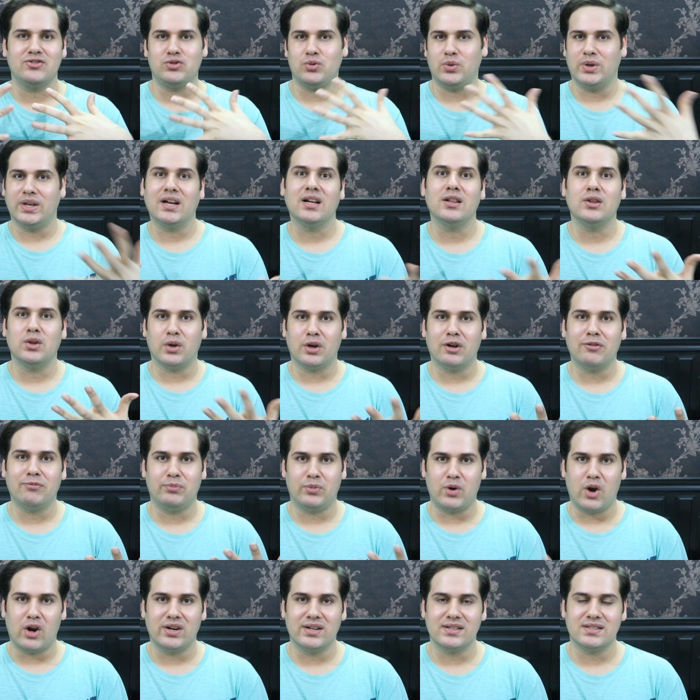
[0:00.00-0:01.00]
showing a lot
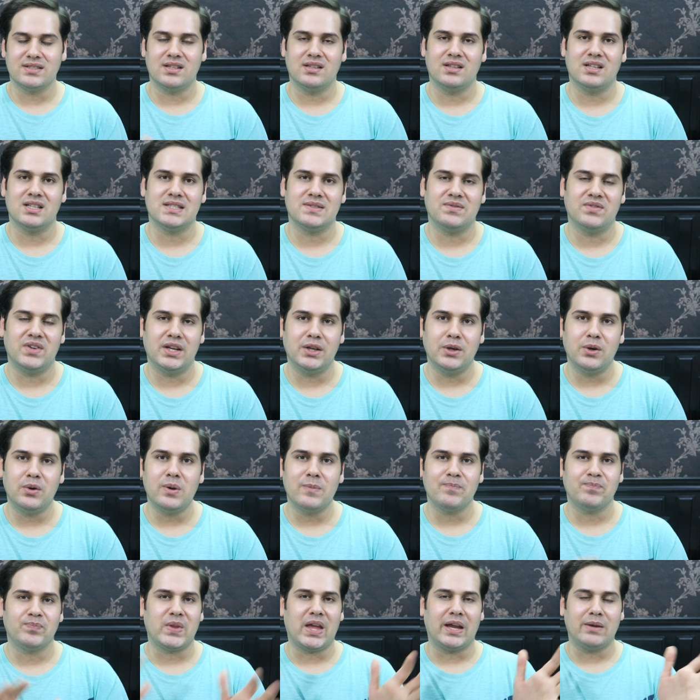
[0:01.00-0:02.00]
of products in this
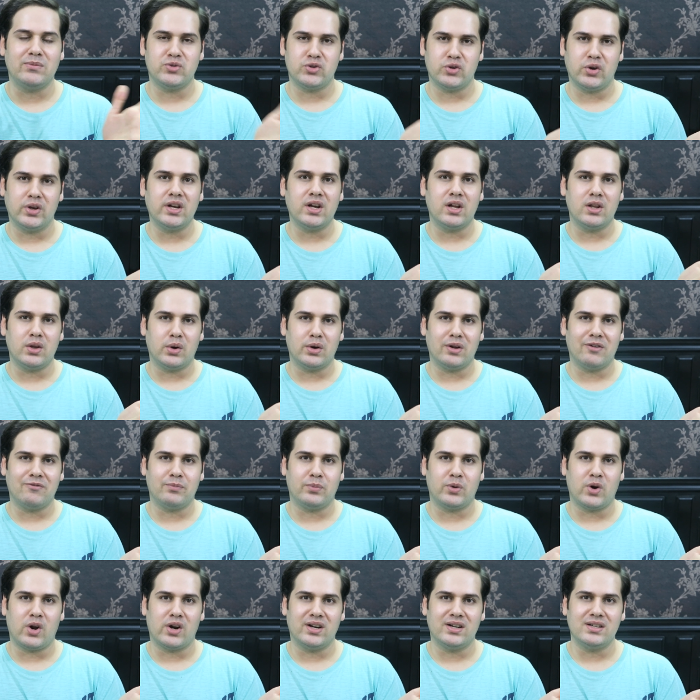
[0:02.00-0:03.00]
video. I'm showing a lot
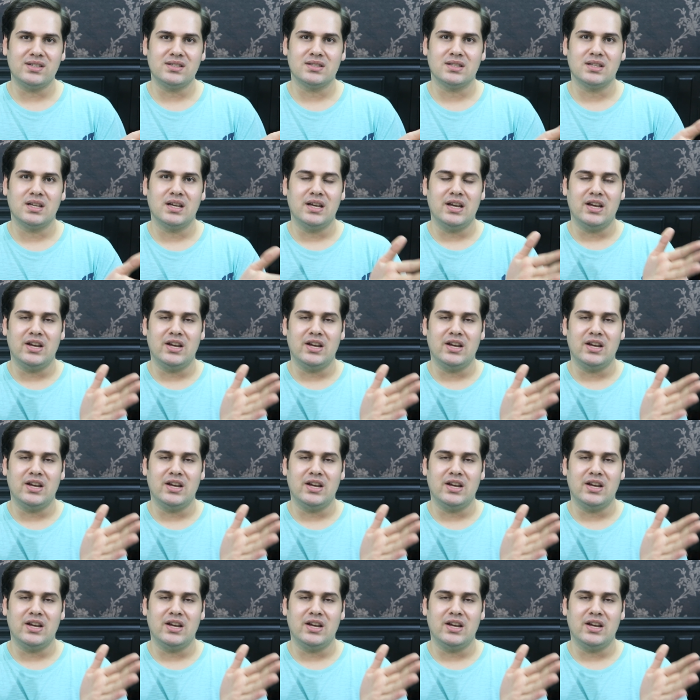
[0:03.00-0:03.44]
of products.